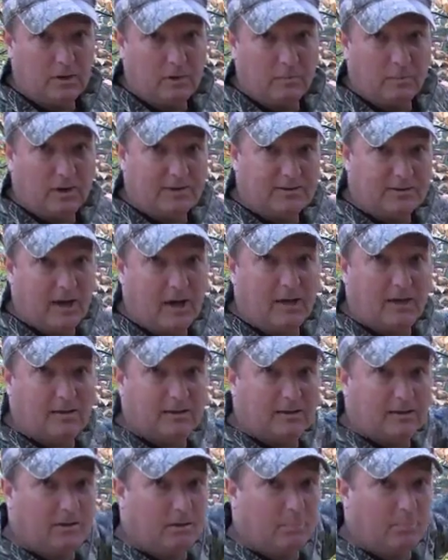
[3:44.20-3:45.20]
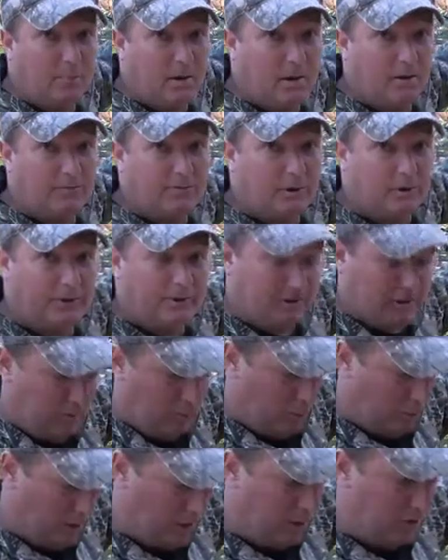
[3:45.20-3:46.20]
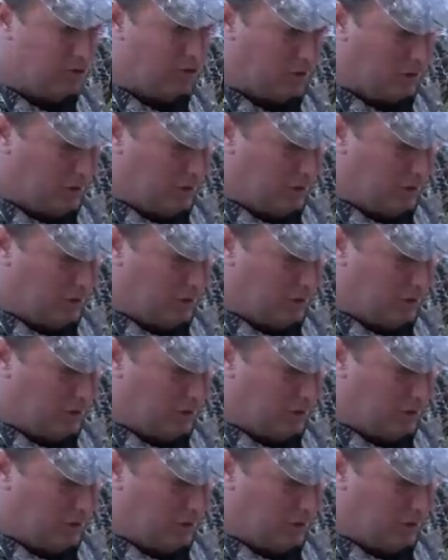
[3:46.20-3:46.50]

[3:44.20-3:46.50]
By tying it in above the licking branch,